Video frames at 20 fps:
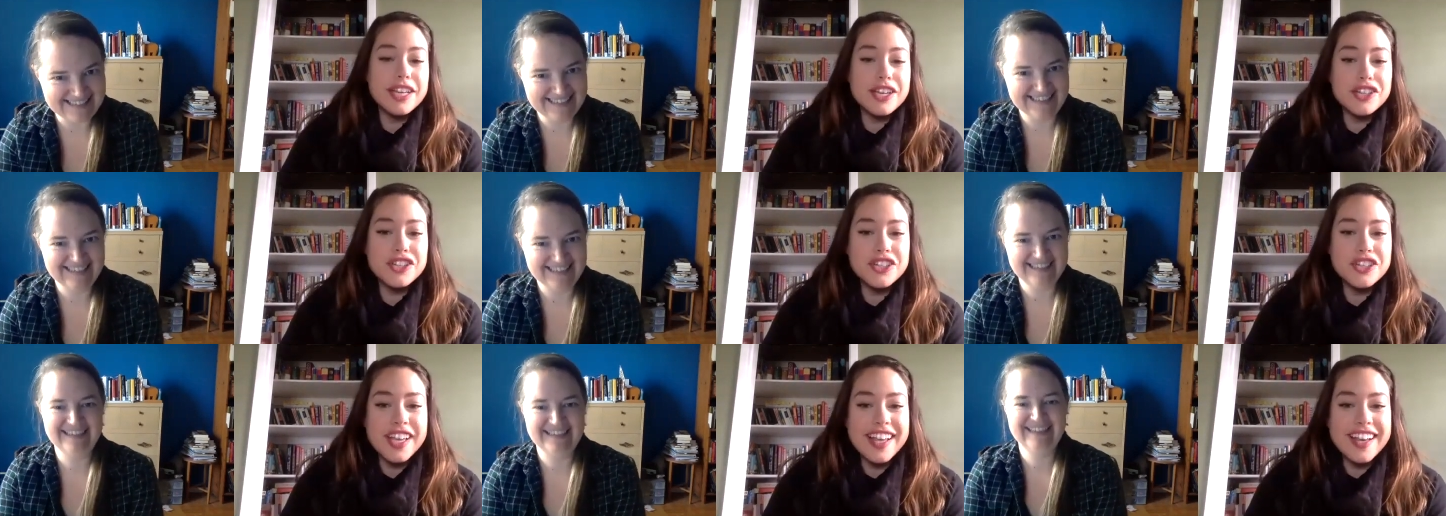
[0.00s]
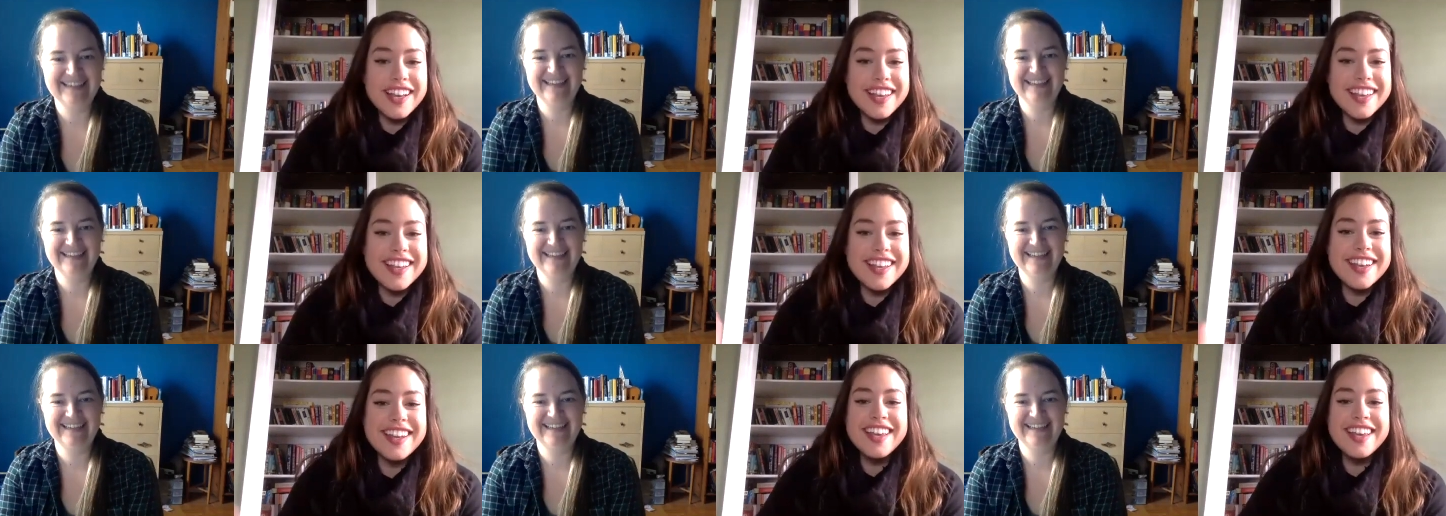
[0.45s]

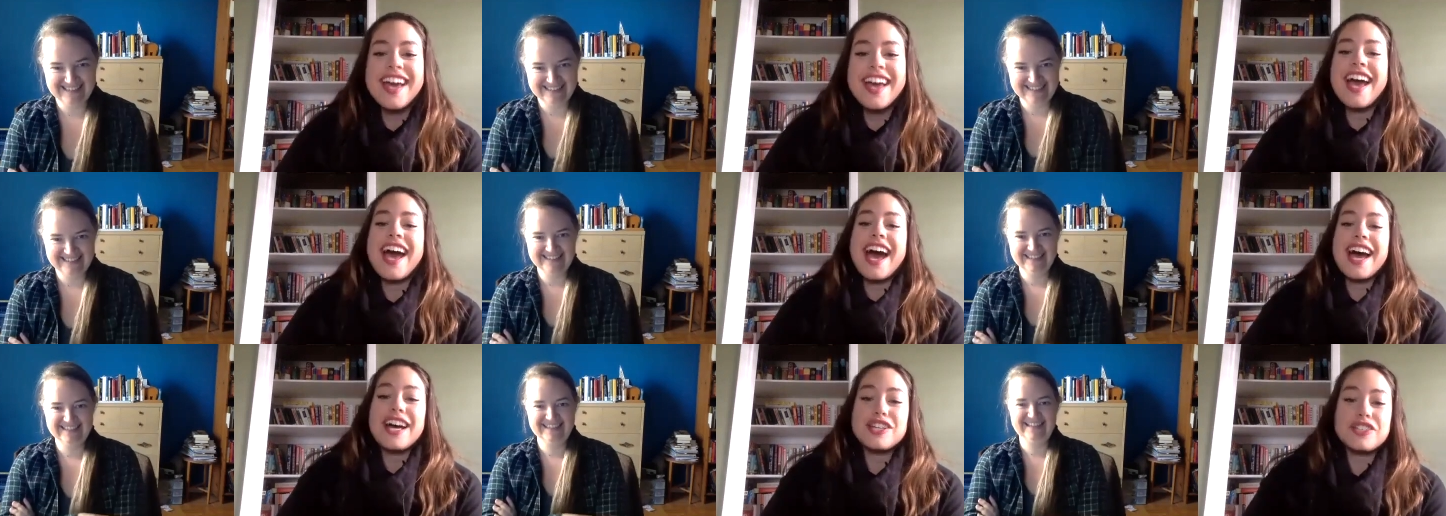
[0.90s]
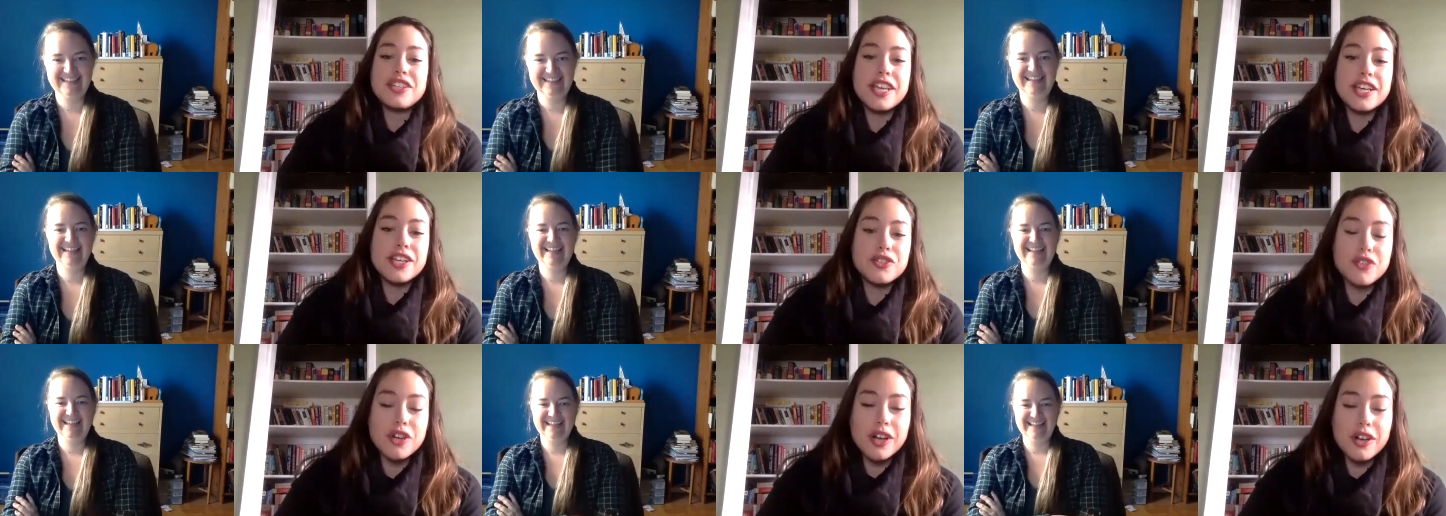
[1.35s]
Speaker 1: initiated
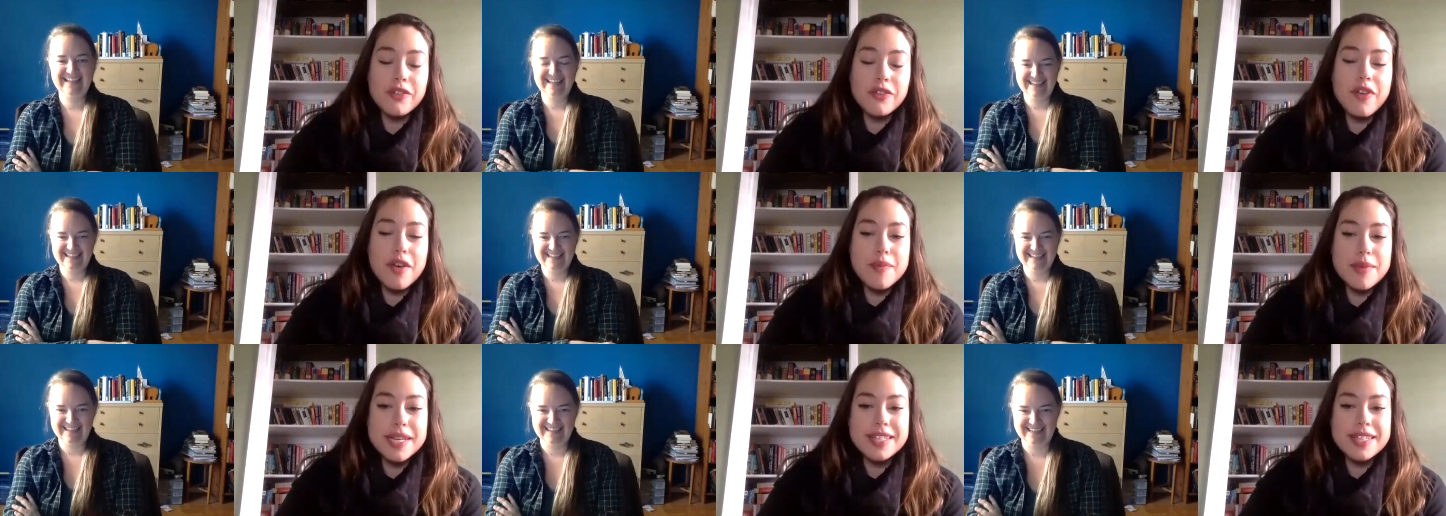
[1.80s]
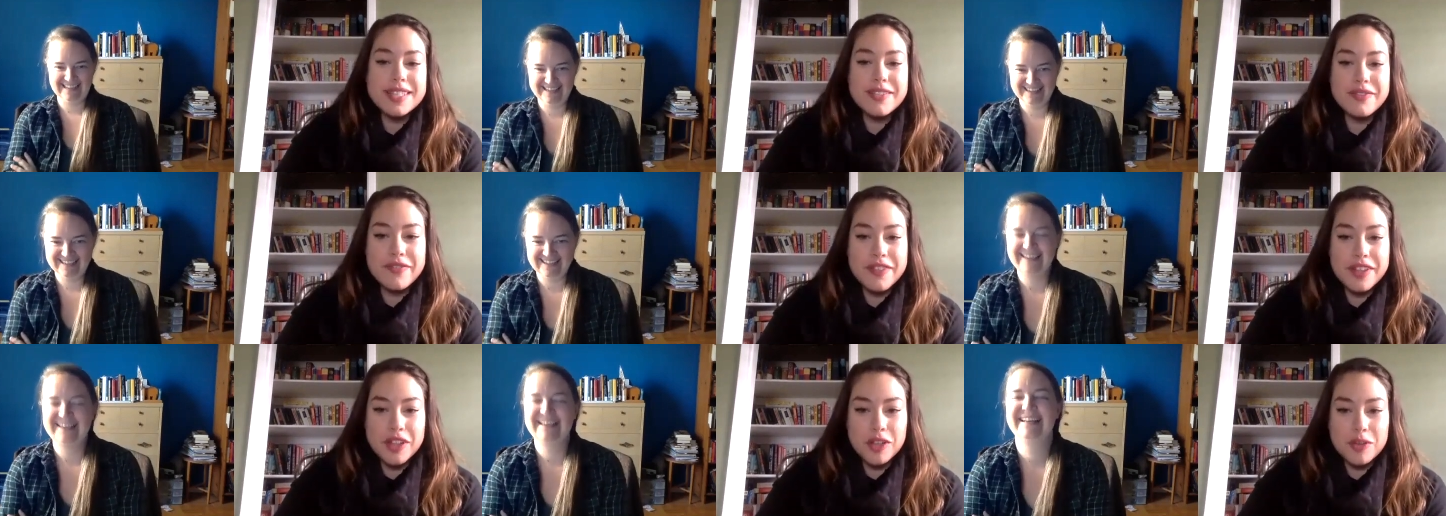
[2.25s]
hashtag drunk
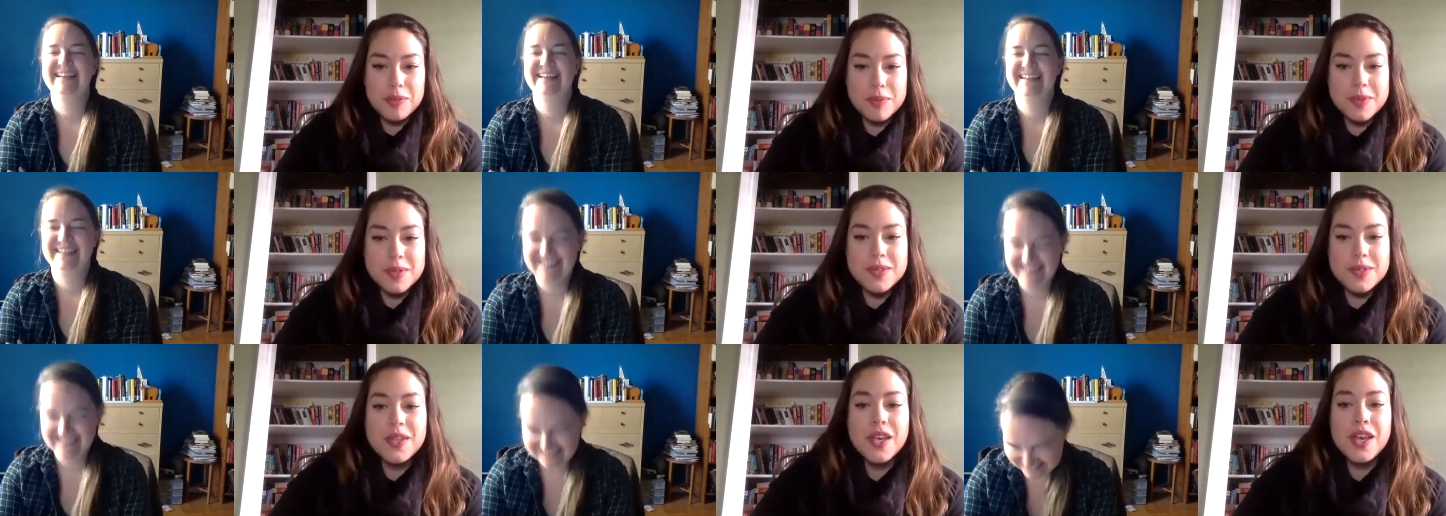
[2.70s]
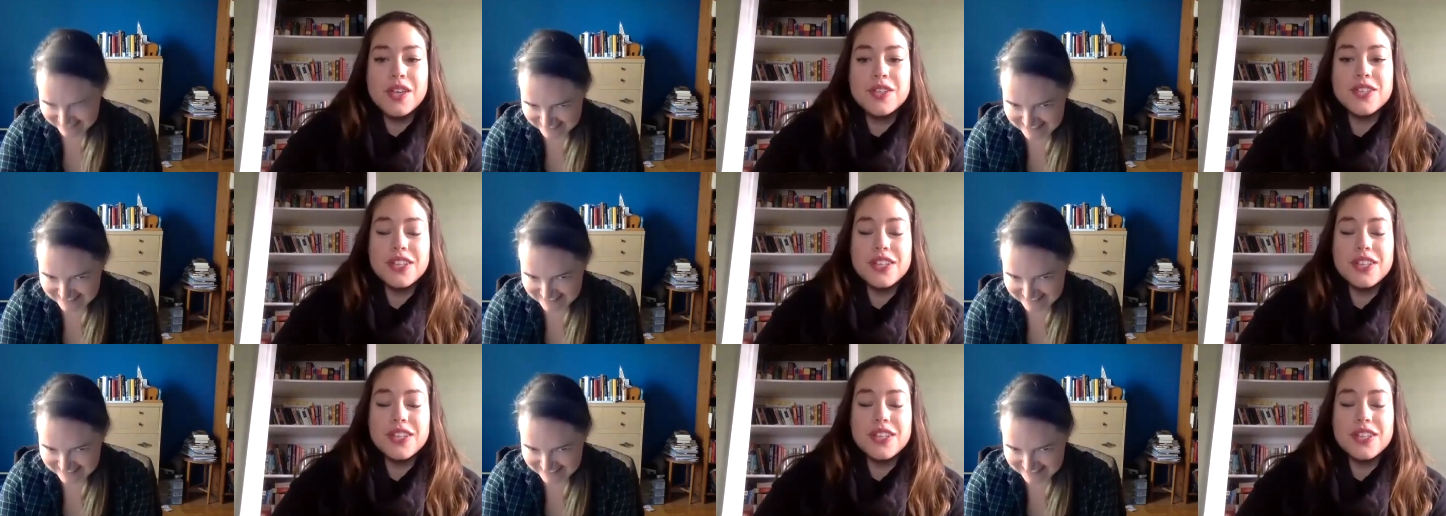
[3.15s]
feminist films.